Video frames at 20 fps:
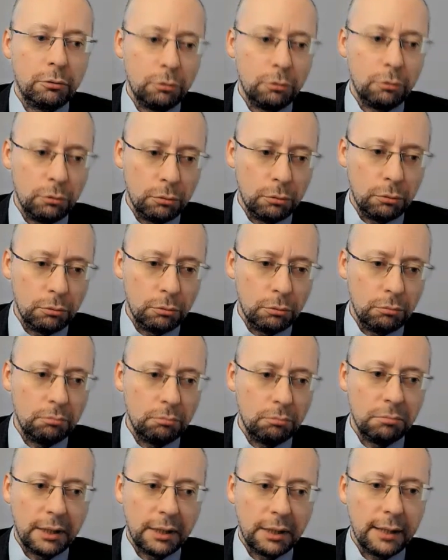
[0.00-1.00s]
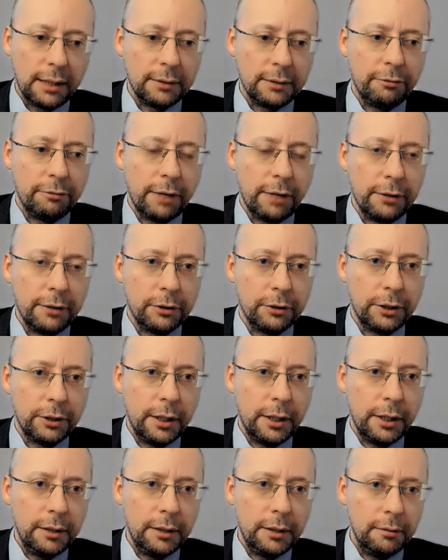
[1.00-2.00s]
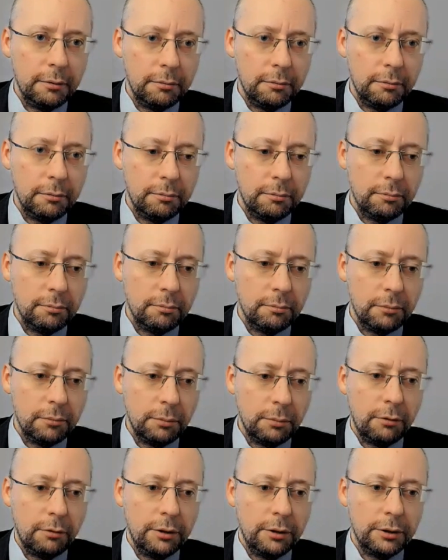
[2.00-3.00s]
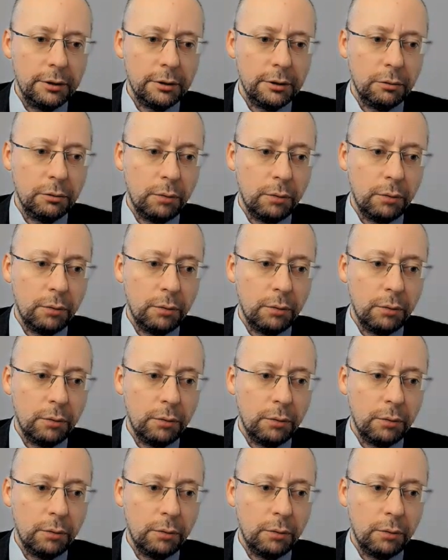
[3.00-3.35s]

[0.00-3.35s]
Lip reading: who has the final say about this.